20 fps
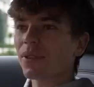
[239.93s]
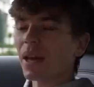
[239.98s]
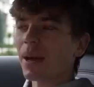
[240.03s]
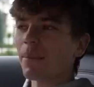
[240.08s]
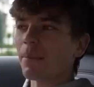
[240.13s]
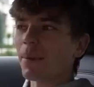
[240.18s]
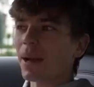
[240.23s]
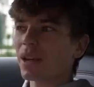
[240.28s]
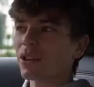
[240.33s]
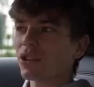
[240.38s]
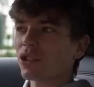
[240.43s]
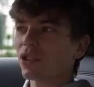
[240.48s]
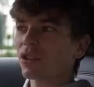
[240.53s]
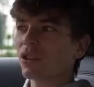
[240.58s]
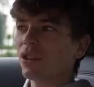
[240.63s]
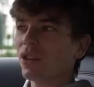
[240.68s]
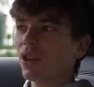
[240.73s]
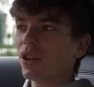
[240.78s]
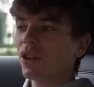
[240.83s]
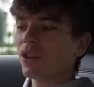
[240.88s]
that
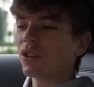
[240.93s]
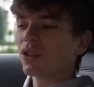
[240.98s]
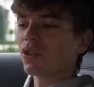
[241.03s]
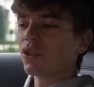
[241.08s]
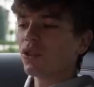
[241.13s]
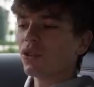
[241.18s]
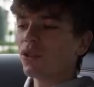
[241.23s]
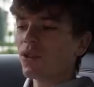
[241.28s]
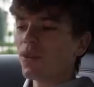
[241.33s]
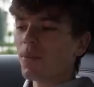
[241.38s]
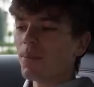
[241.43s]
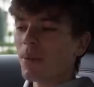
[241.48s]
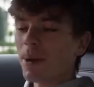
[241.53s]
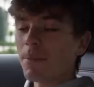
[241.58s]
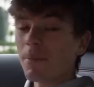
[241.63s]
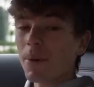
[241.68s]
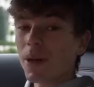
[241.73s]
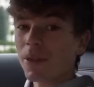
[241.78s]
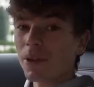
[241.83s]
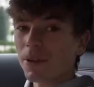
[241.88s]
passion to my
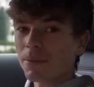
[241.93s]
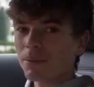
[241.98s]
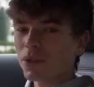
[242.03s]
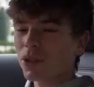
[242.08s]
mother.